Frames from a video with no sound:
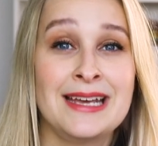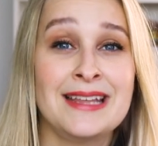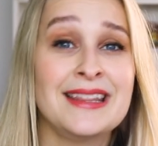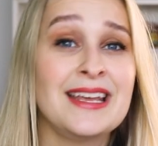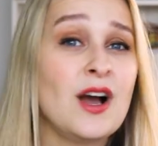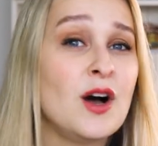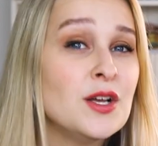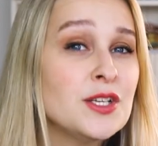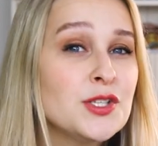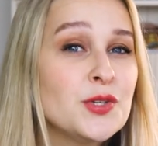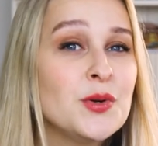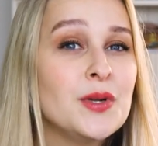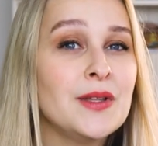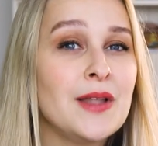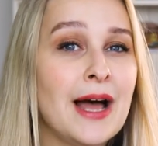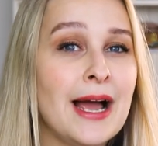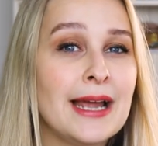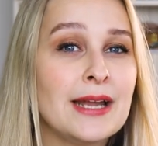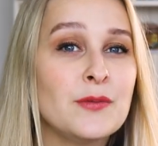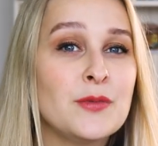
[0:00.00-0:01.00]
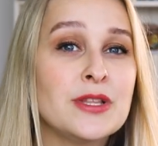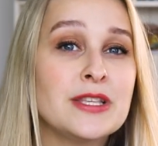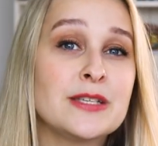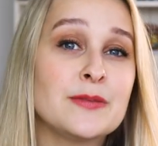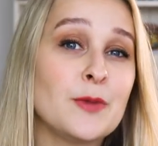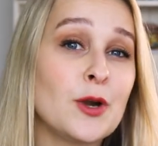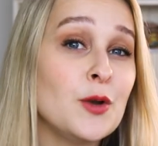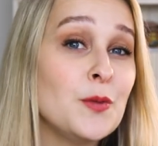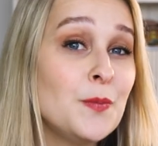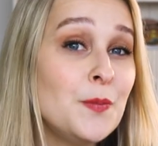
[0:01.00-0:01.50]
they also align with
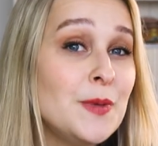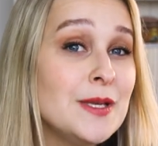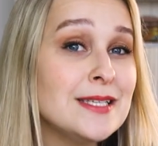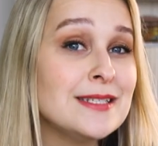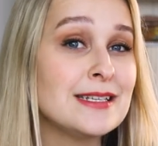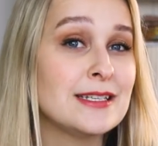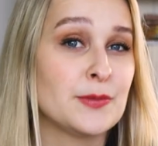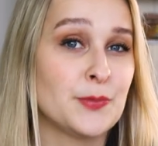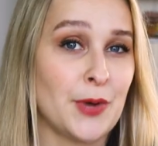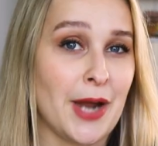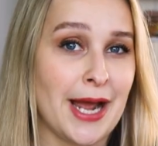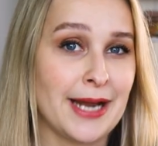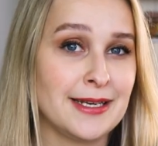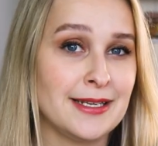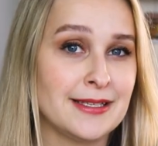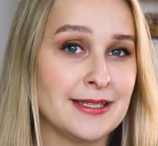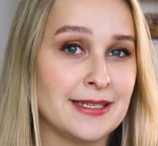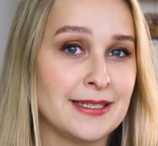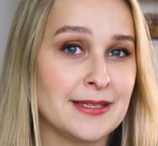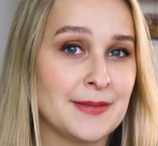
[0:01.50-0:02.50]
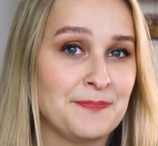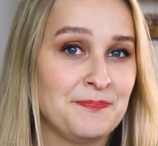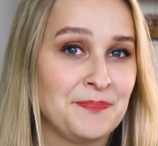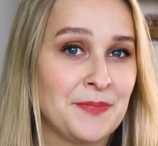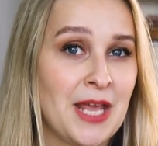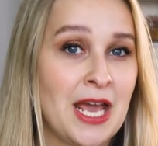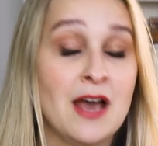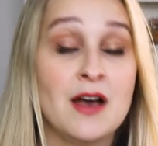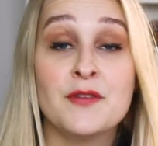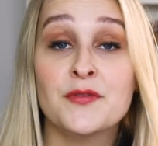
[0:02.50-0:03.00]
smart business practices.
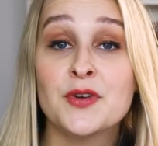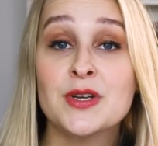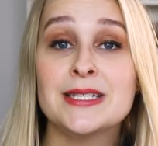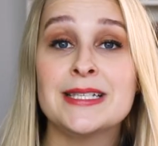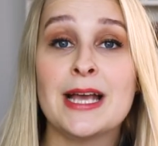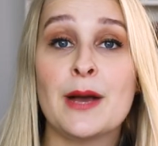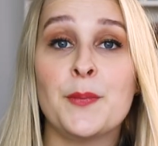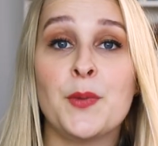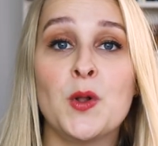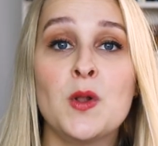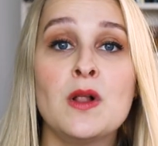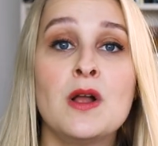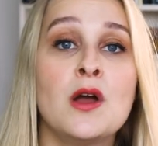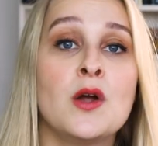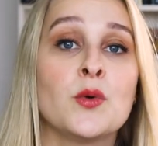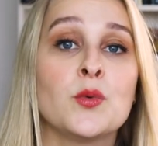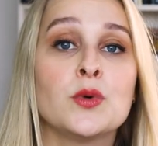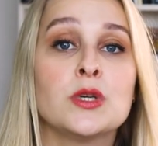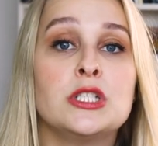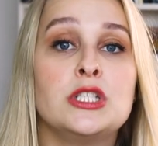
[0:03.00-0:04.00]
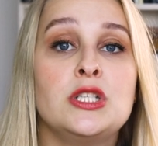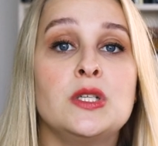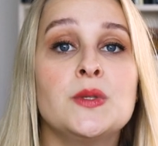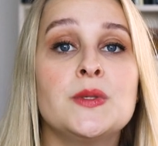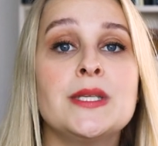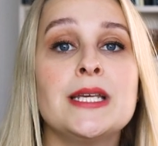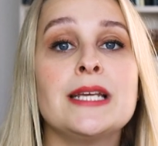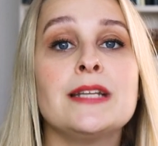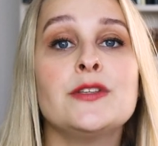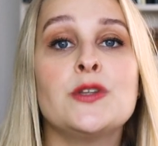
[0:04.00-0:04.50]
For example,
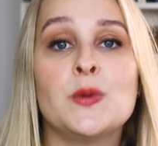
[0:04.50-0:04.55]
reducing